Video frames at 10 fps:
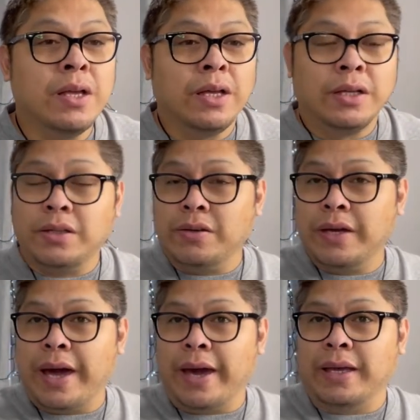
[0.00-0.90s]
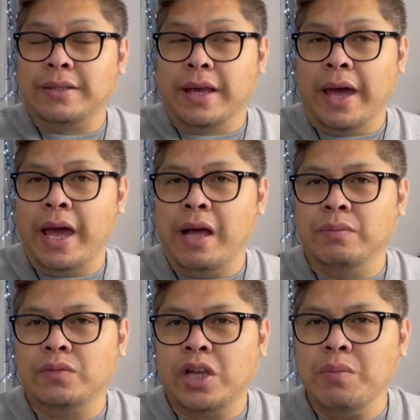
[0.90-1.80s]
so guys
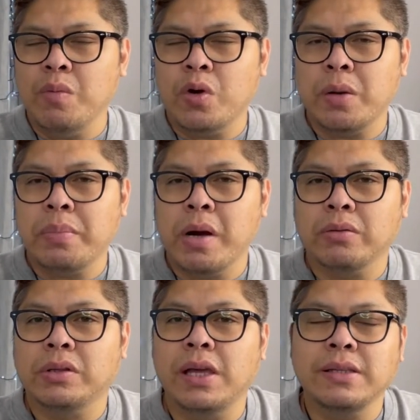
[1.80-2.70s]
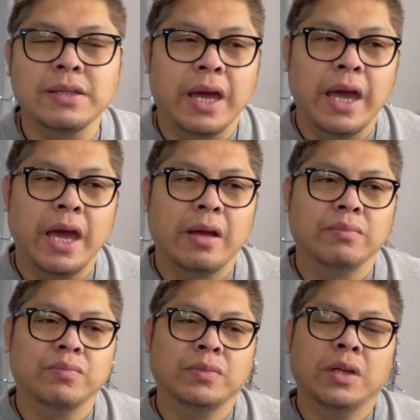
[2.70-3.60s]
um, tell me more about this
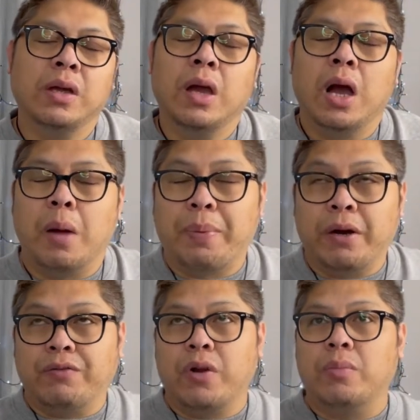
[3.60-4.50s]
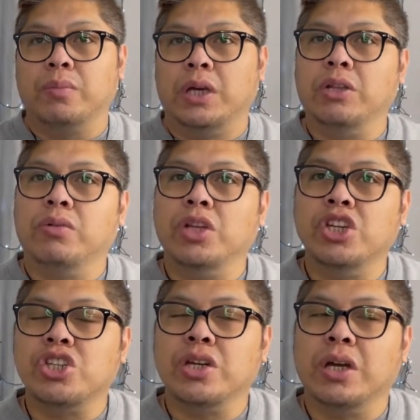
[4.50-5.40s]
um, apart from
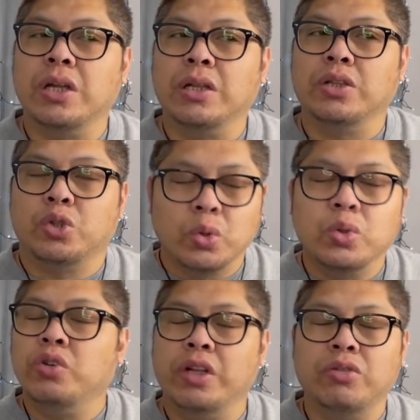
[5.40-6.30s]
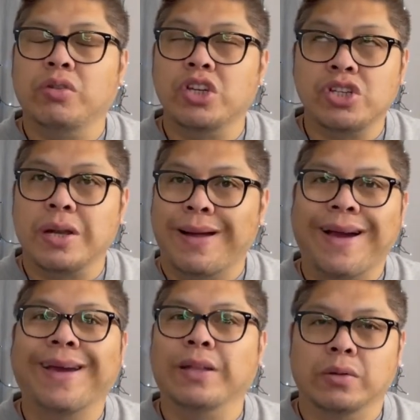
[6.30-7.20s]
Indonesian Junior Indonesian
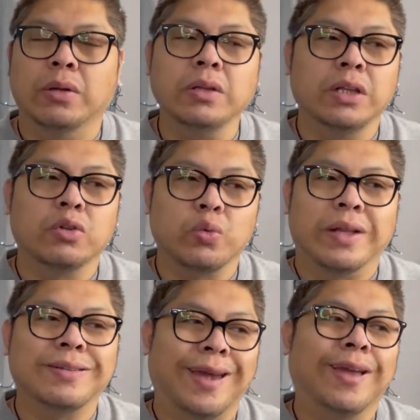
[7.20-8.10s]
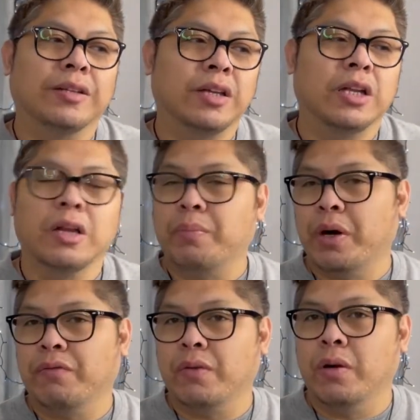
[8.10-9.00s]
Idol in 2018,
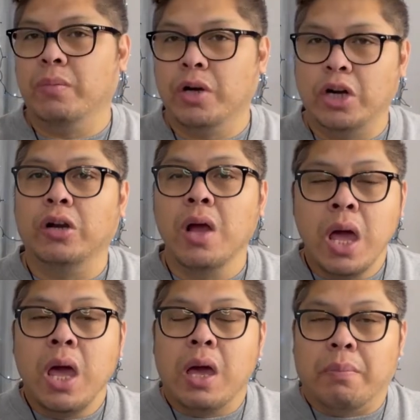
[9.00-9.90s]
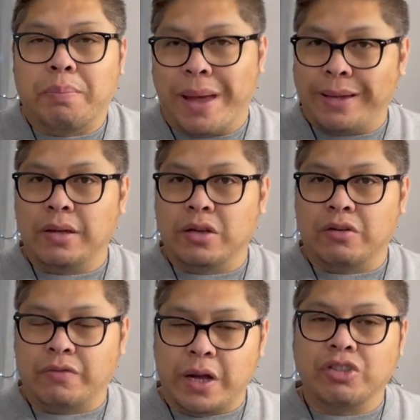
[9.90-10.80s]
apart from her bagging the
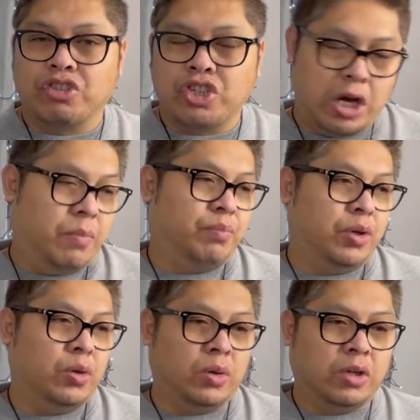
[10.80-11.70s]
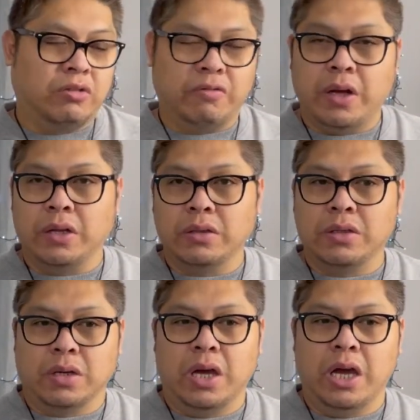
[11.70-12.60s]
grand champion or the
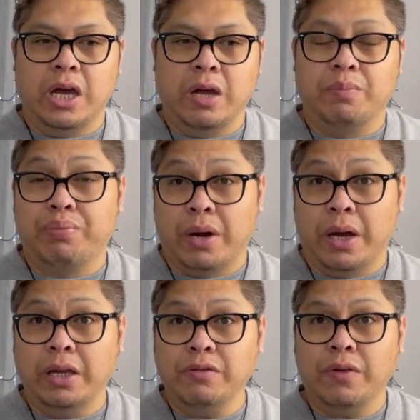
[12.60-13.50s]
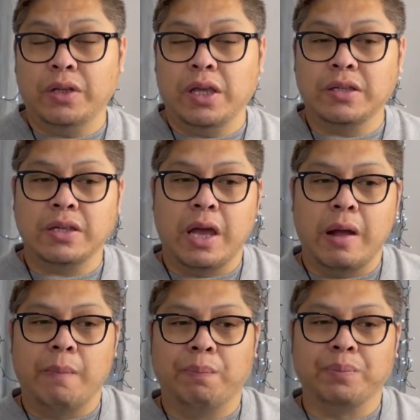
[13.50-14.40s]
grand uh, prize for this
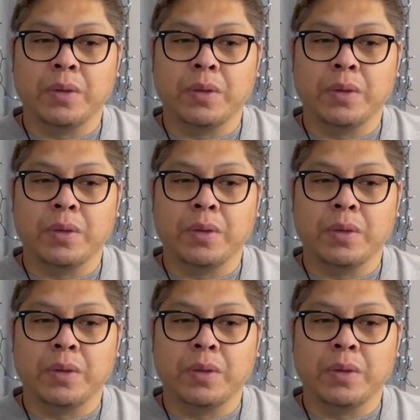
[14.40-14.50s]
um,